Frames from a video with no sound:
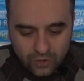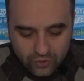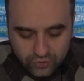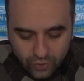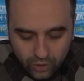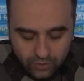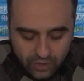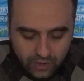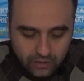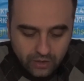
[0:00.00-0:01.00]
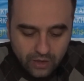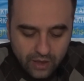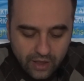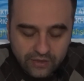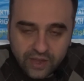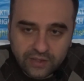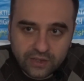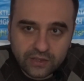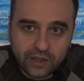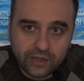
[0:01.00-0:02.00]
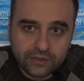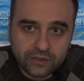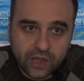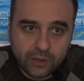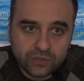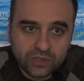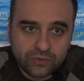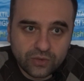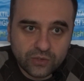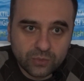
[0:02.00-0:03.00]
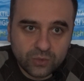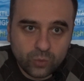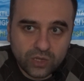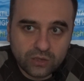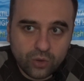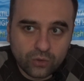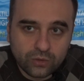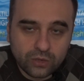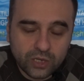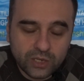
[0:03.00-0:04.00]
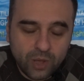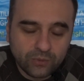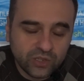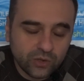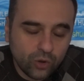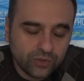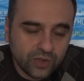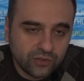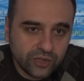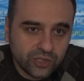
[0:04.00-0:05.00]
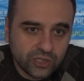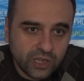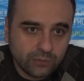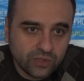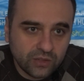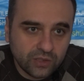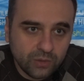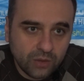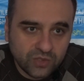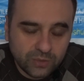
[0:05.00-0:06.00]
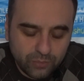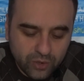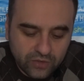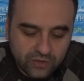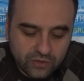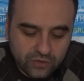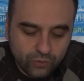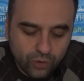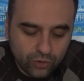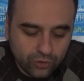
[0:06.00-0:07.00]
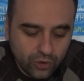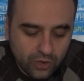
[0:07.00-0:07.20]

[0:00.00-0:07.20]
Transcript: So, as I said, at the time, the difference between imams in concentration camps and imams in prisons was